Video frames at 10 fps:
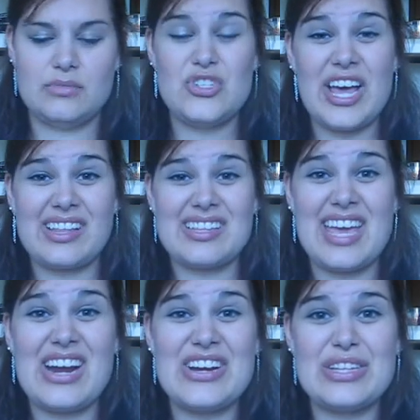Jacqueline
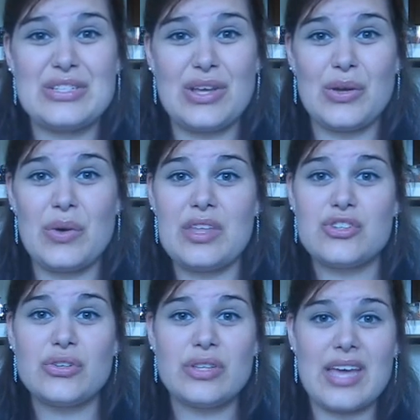Carey is the only one that
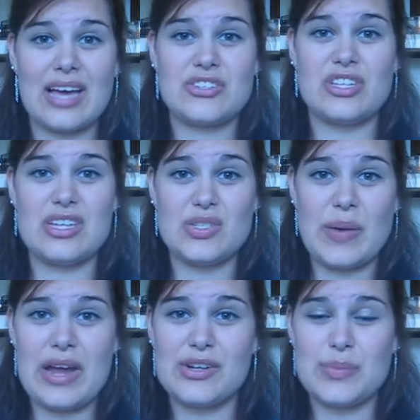truly actually
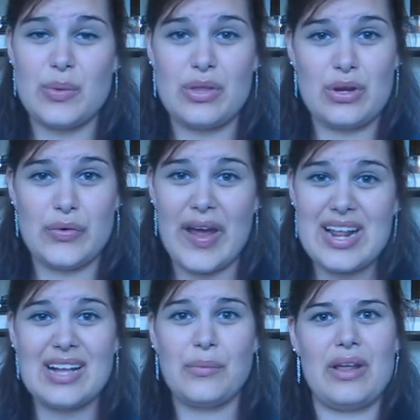inspires me with her writing.